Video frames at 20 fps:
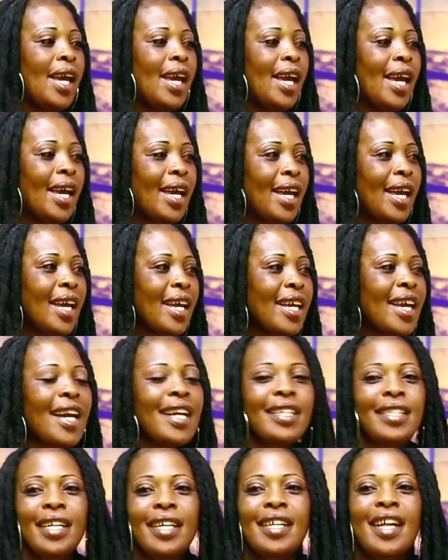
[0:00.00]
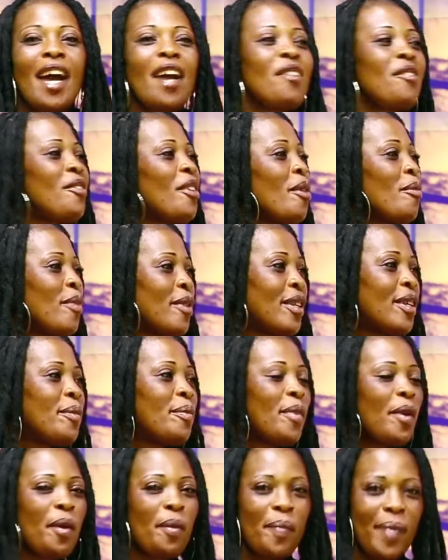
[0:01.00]
Yeah, in trouble no more,
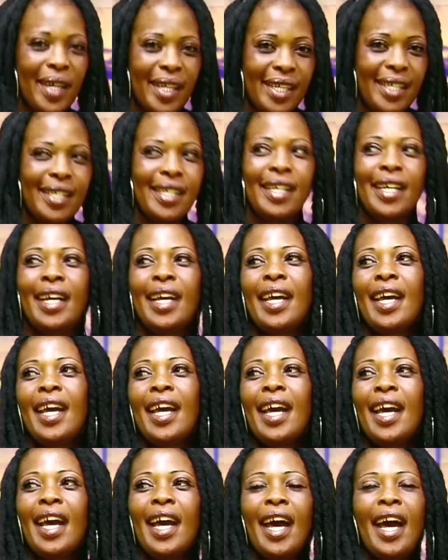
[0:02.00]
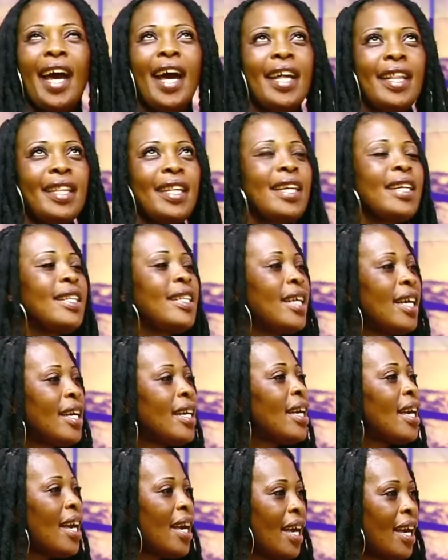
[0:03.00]
but I think that
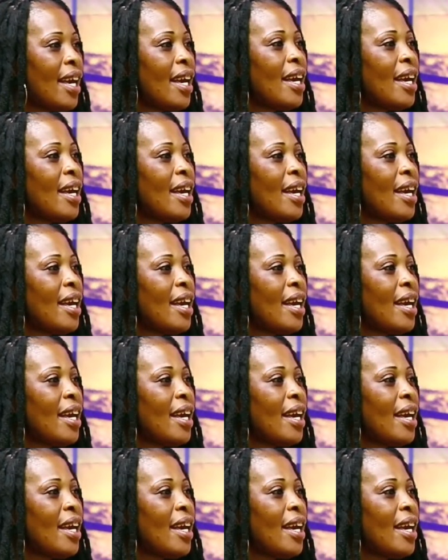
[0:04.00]
yeah.